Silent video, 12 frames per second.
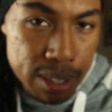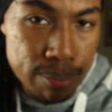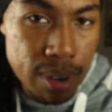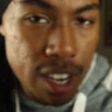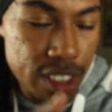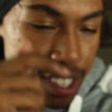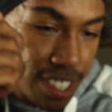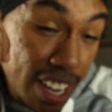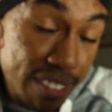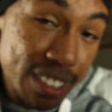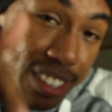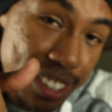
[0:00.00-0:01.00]
the mod, let's
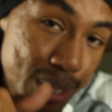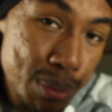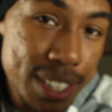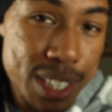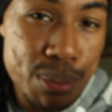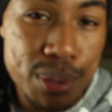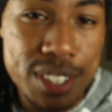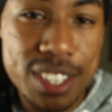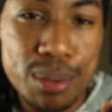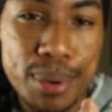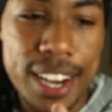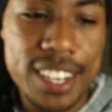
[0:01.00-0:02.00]
dive a little bit deeper into
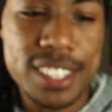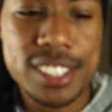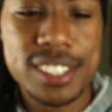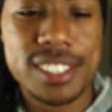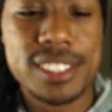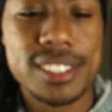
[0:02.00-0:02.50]
the box.